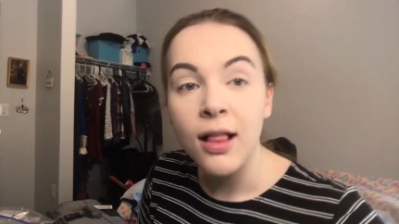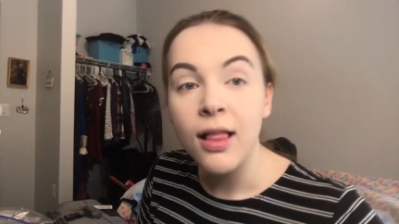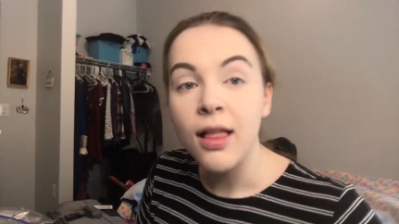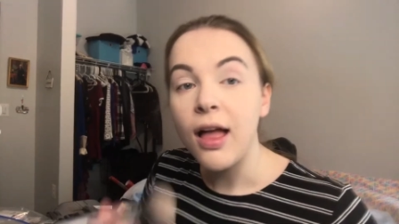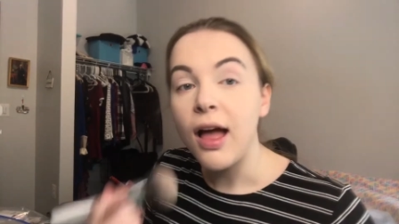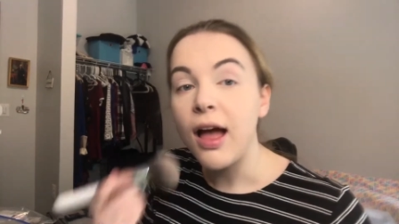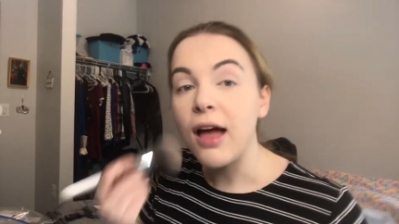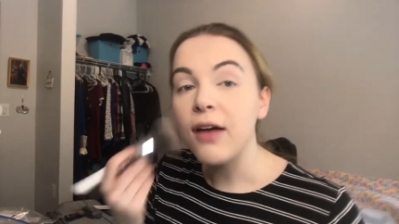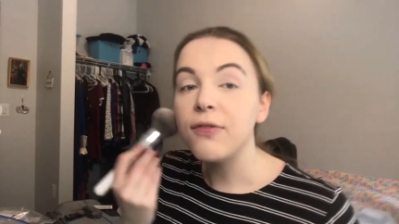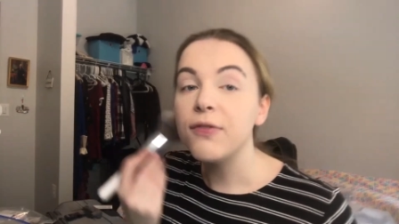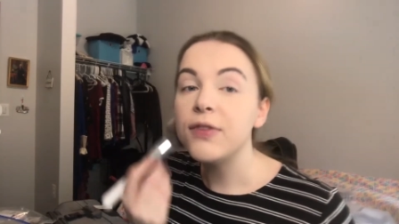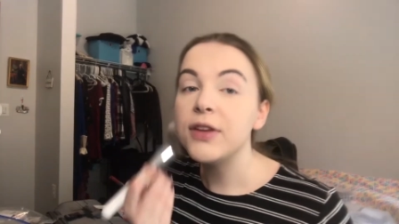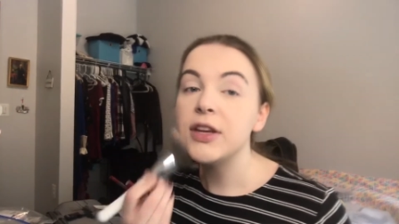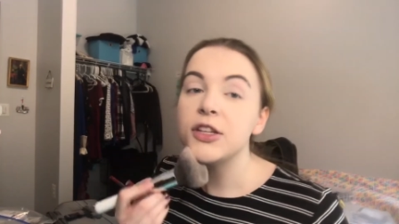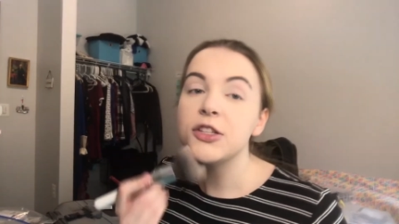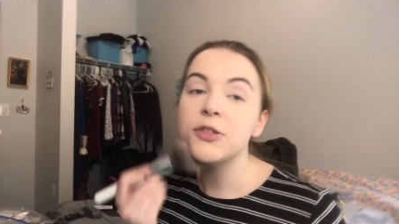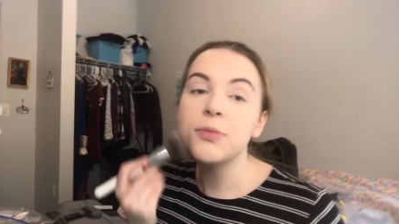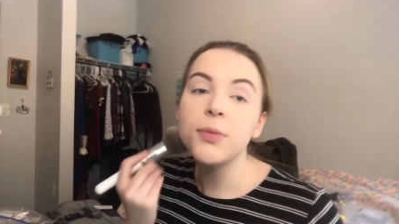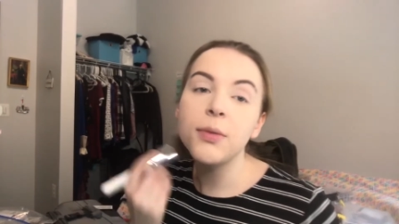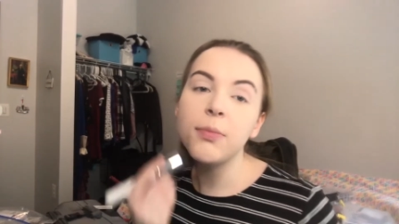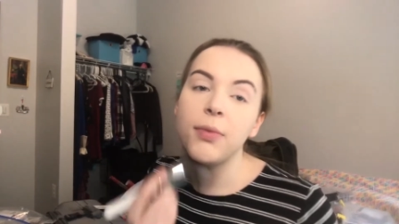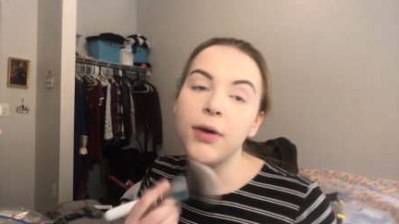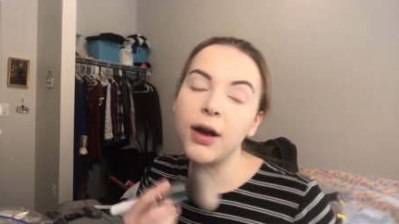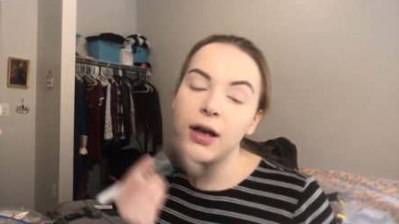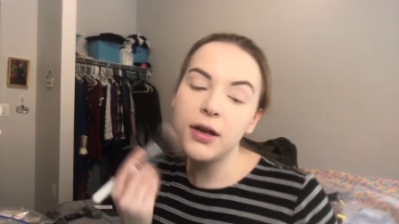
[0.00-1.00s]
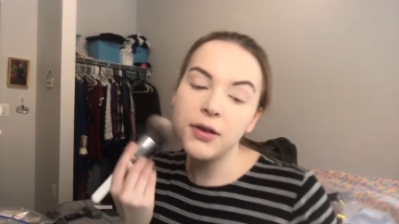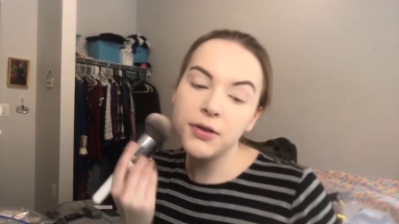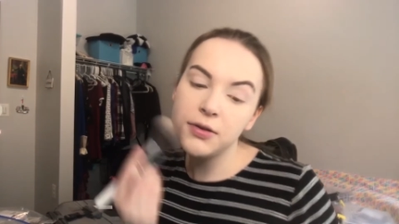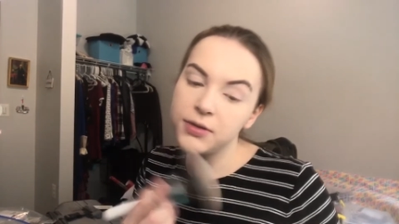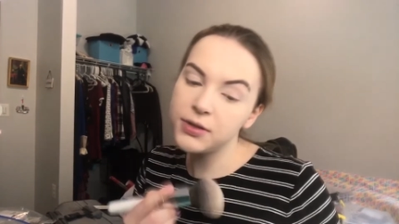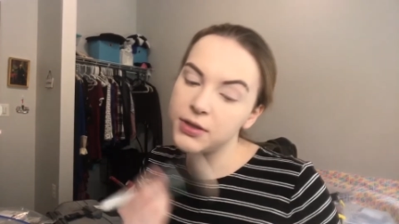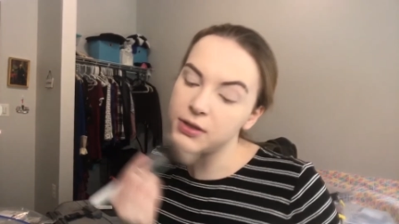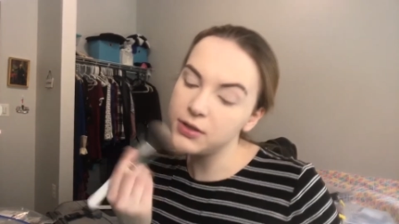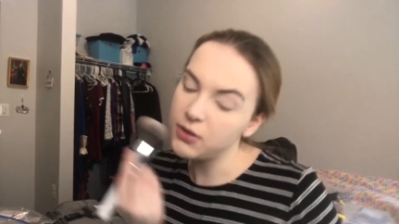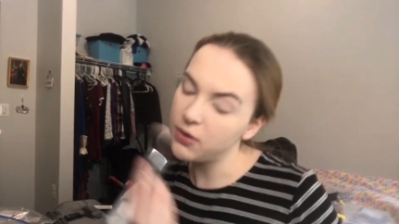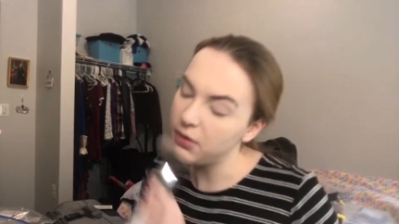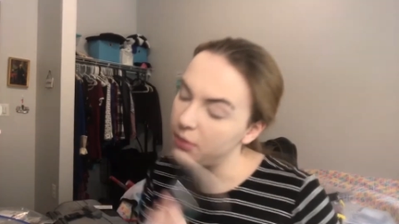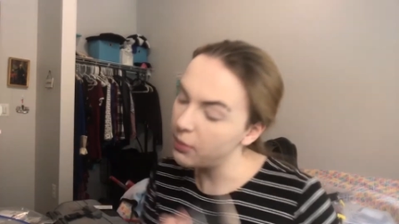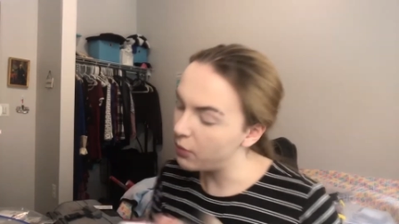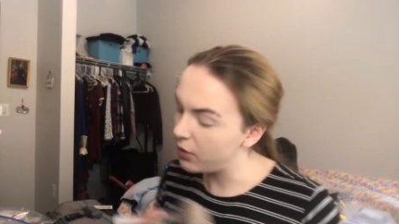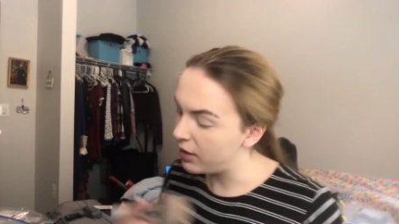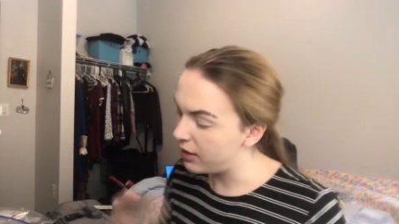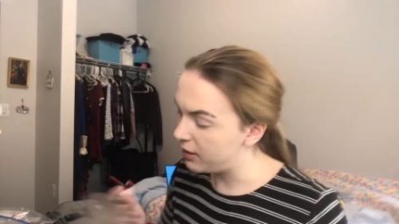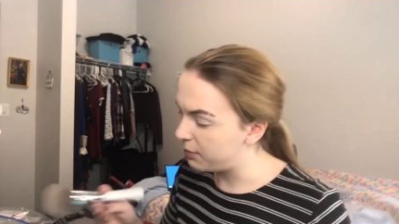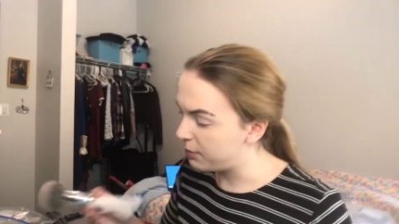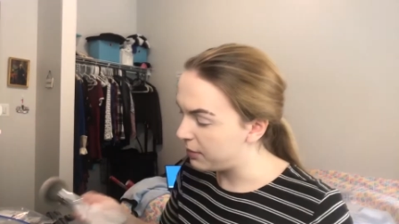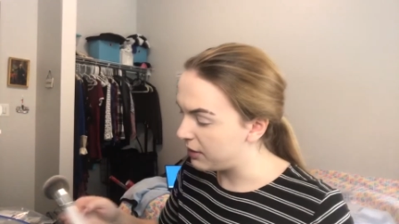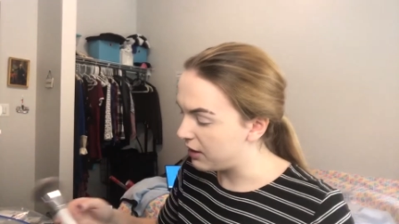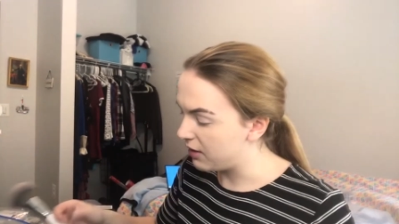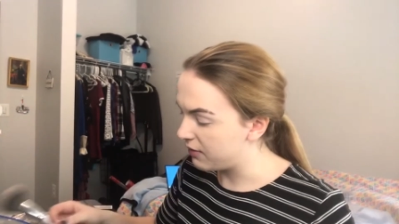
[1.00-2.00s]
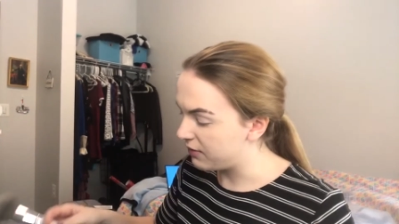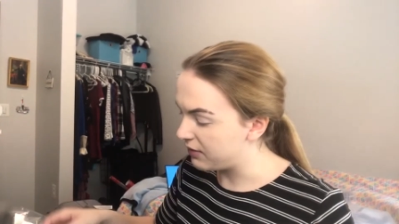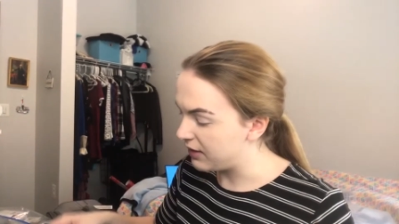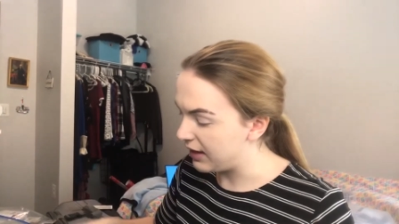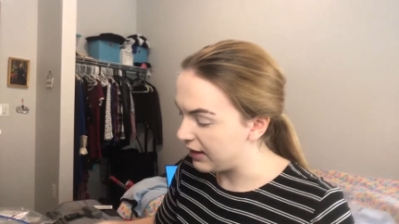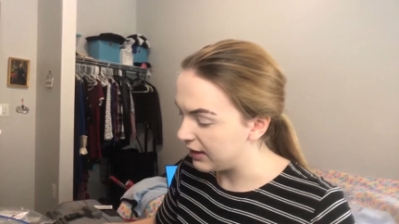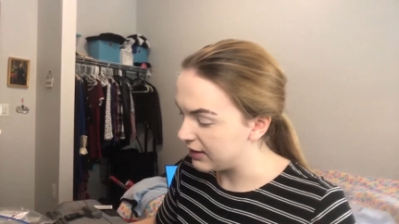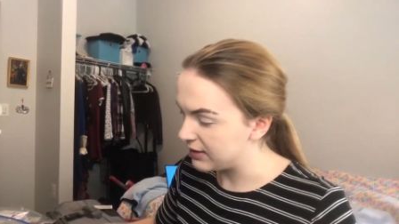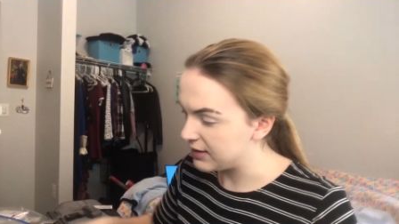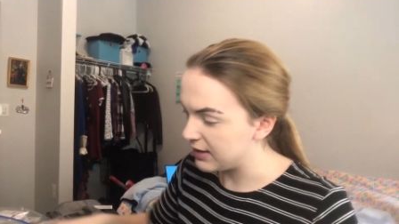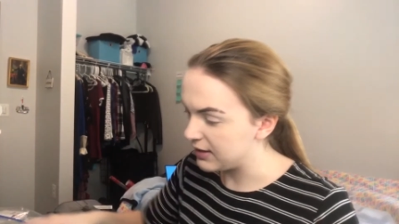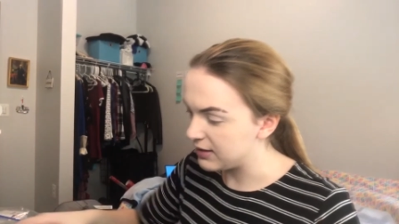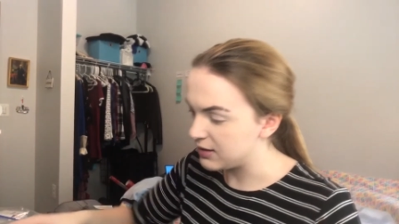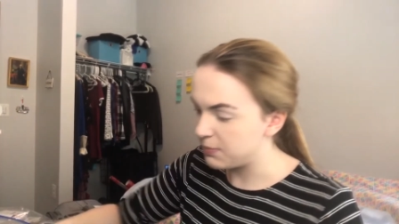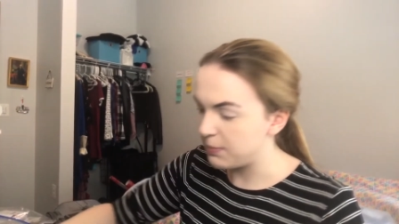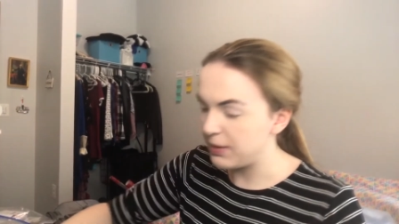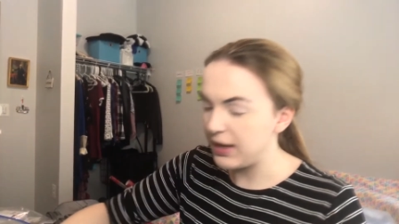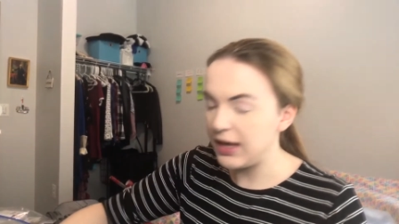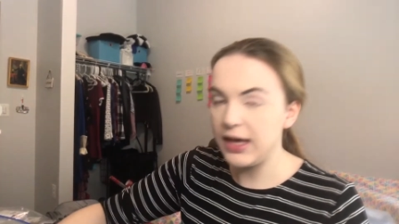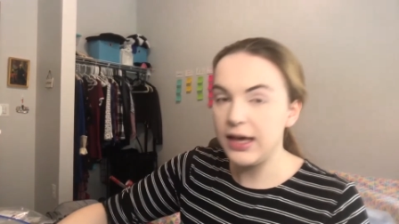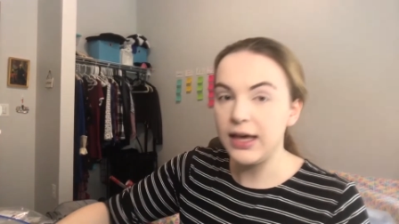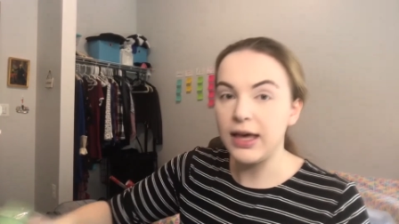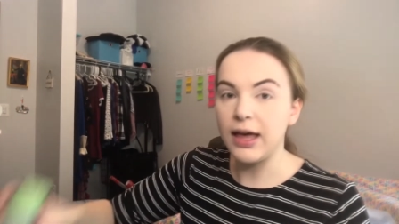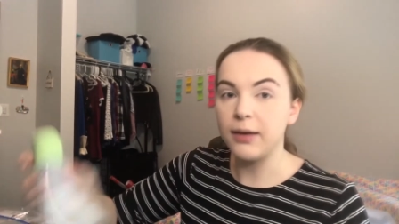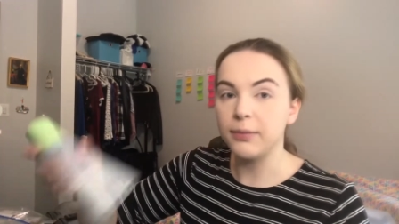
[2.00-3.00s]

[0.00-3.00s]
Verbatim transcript: I finished my brows, so I'm wiping off the excess bake.